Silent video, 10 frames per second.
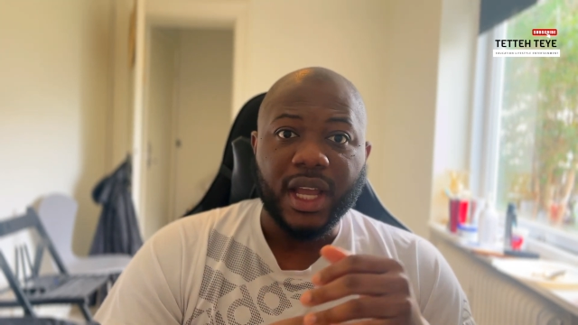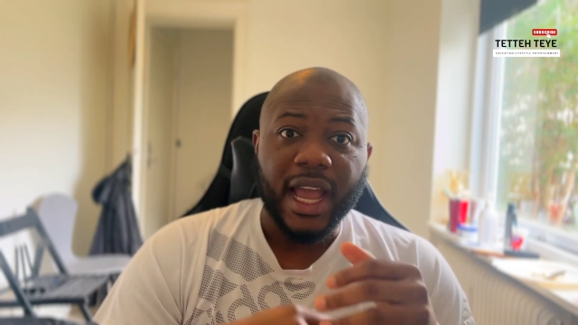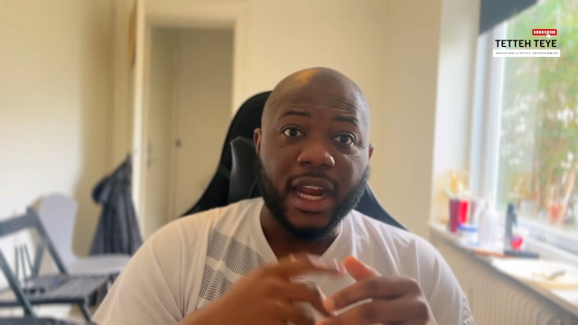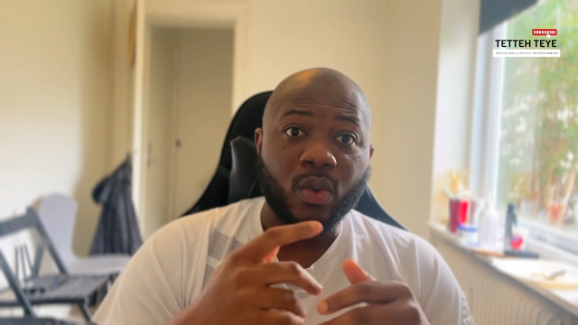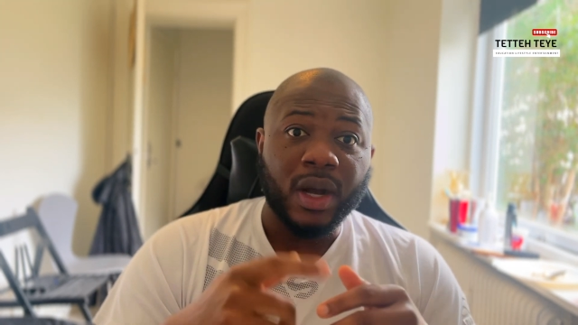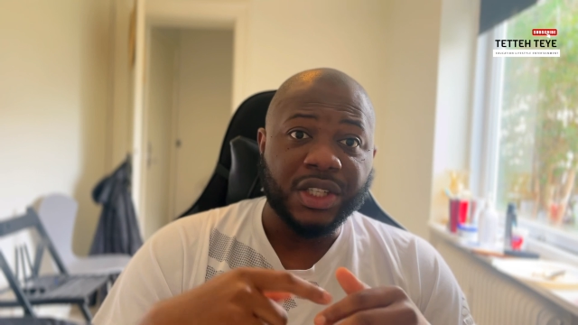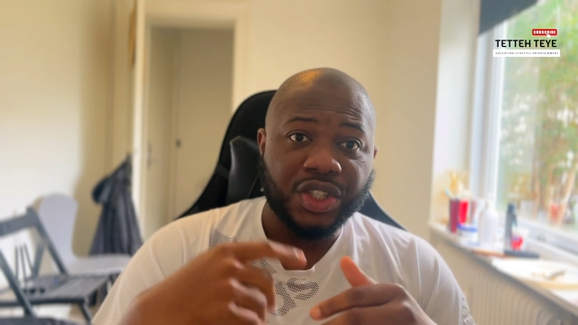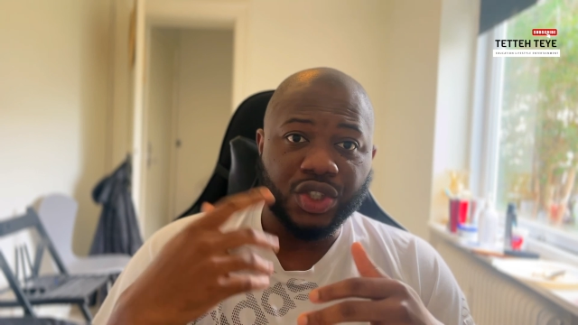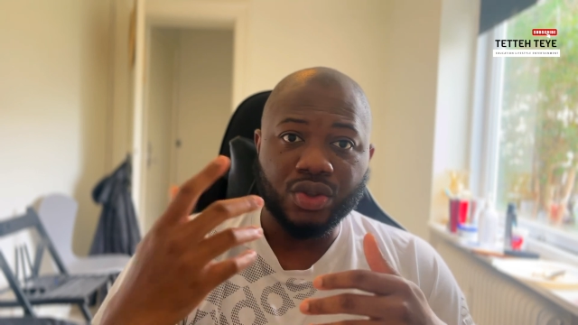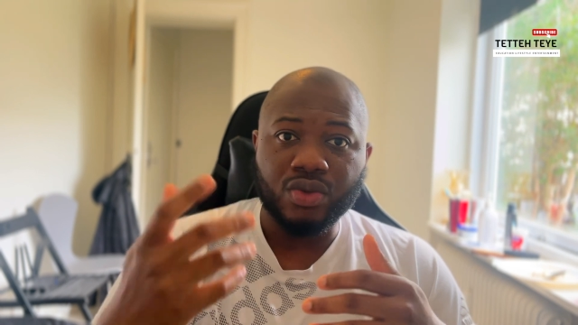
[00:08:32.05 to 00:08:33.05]
And
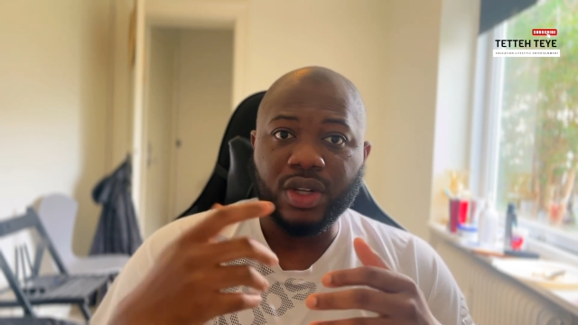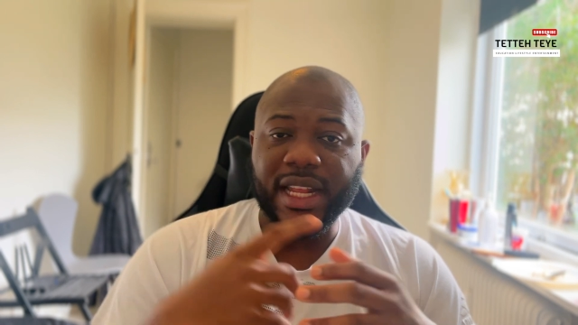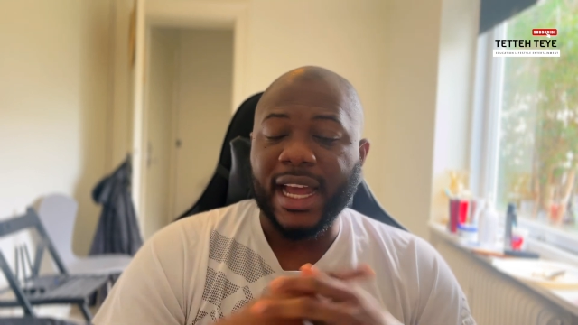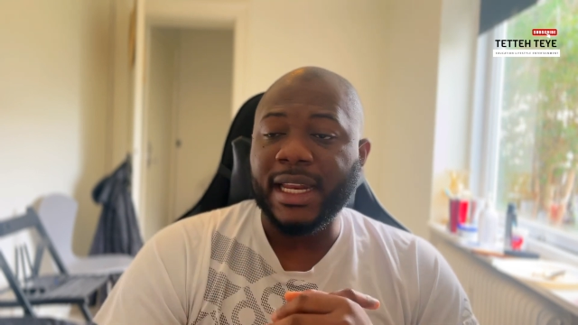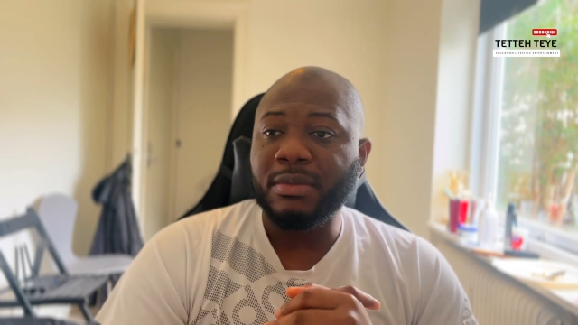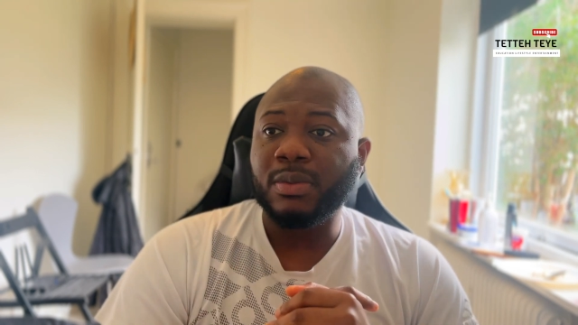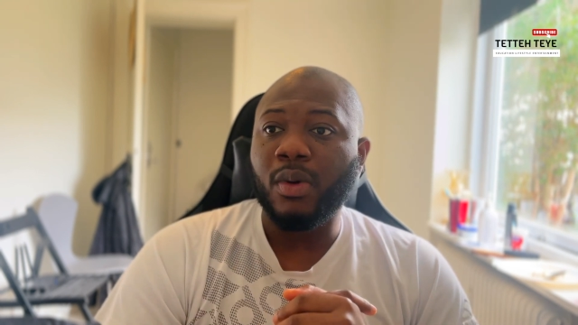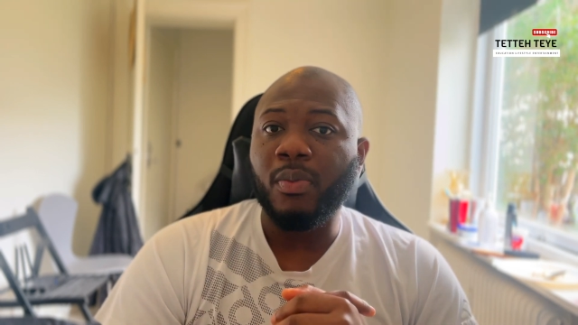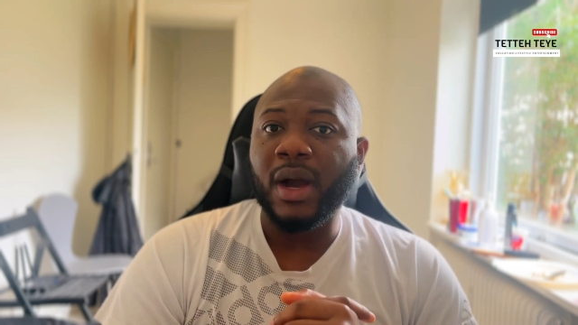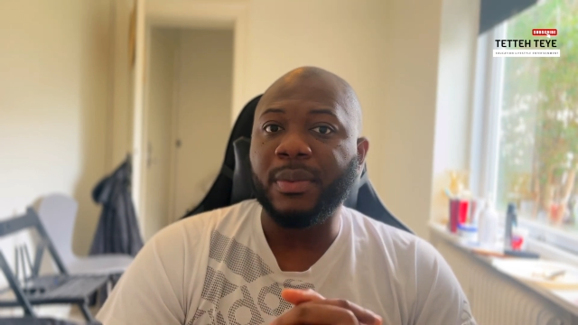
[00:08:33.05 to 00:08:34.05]
once their names
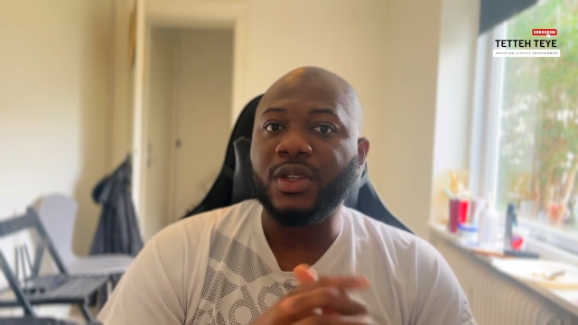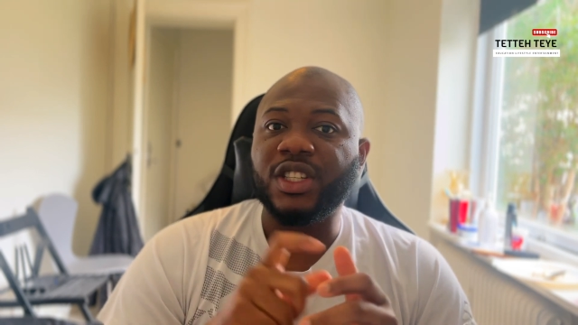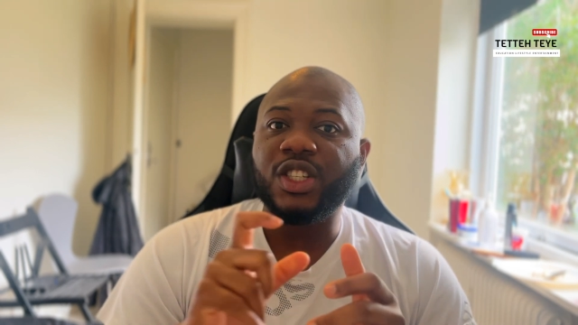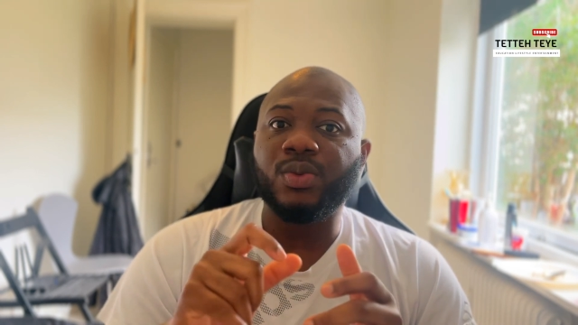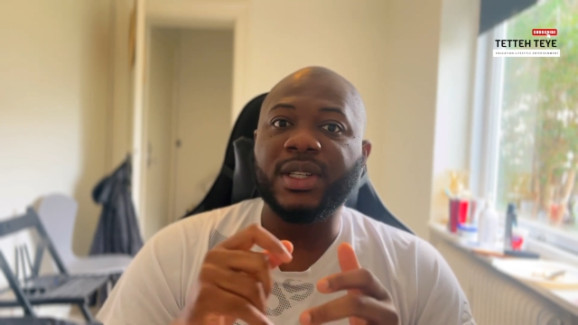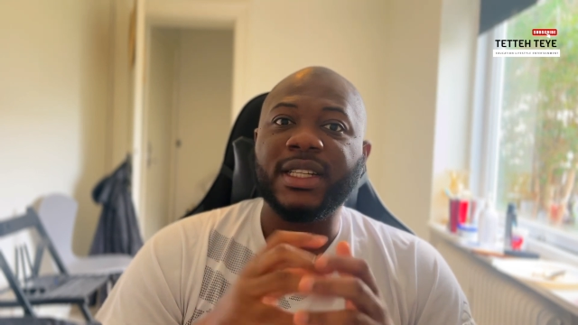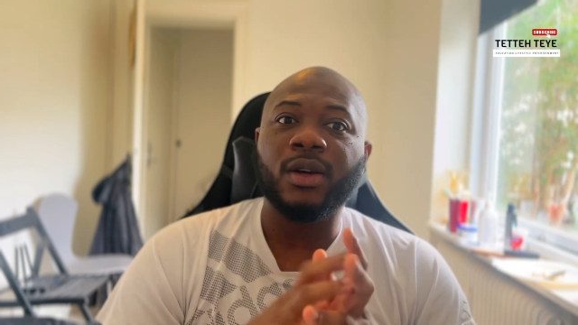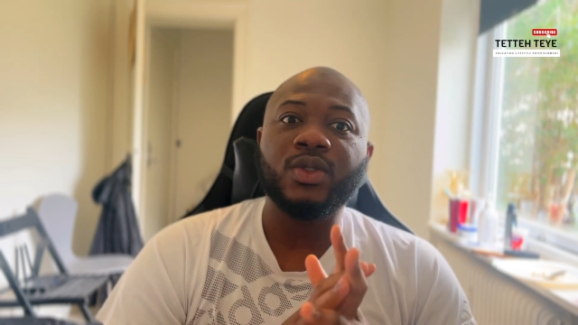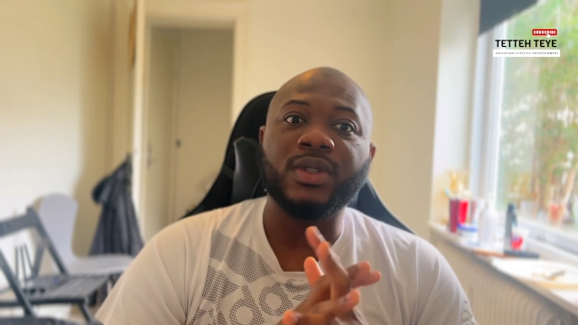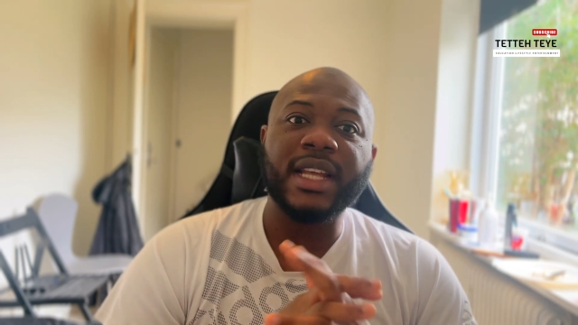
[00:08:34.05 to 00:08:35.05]
pop up, you just reach
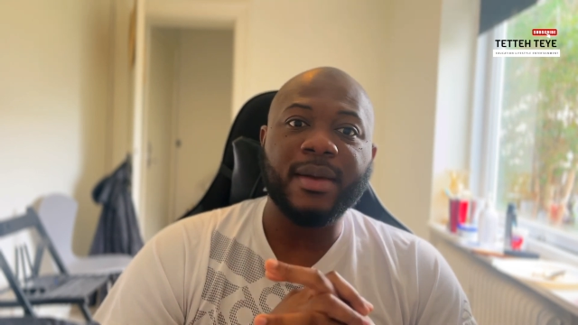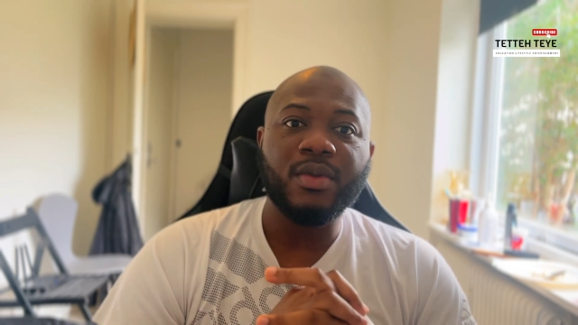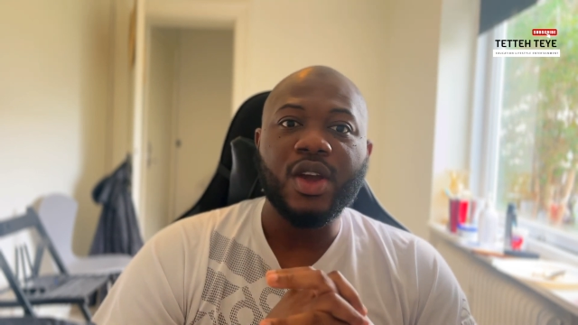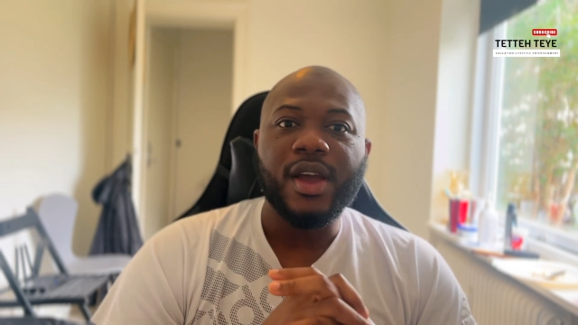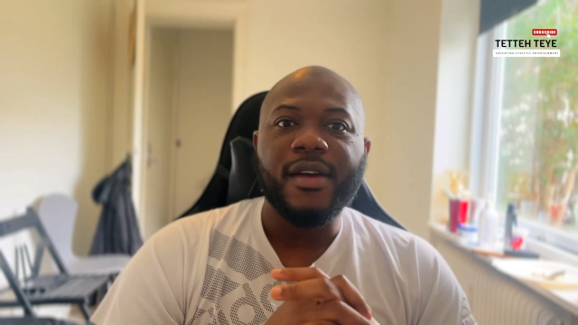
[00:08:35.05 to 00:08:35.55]
out to them